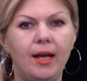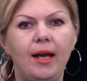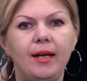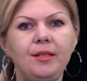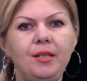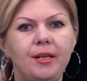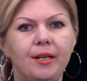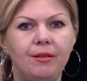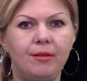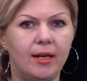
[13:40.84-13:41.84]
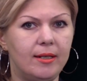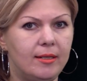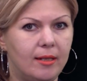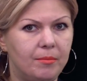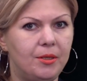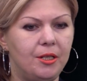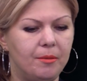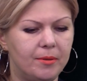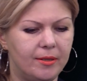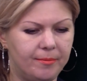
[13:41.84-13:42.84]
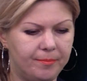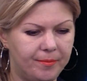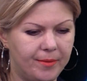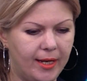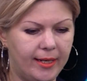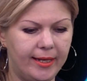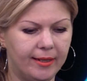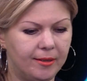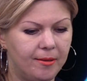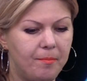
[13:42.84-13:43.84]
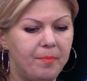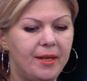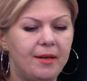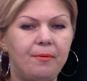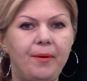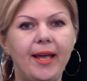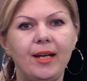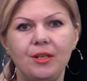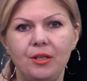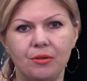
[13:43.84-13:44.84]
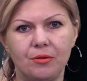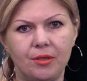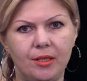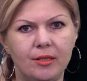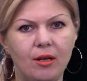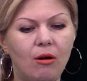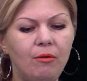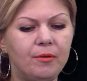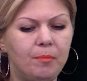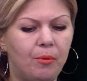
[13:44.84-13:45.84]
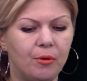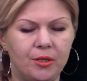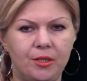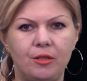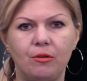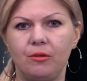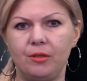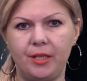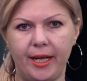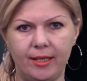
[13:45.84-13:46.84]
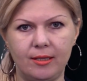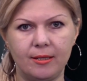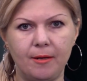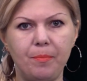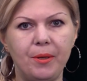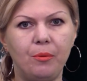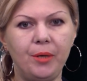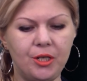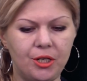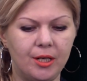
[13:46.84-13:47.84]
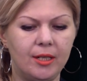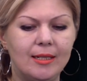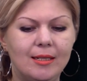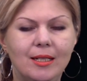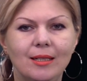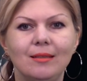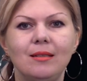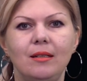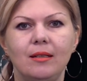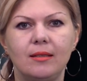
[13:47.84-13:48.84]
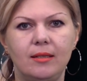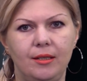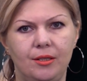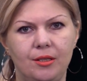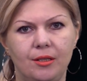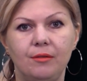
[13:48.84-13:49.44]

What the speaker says: And here are some tips. Again, fake news is often posted on dates which don't exist.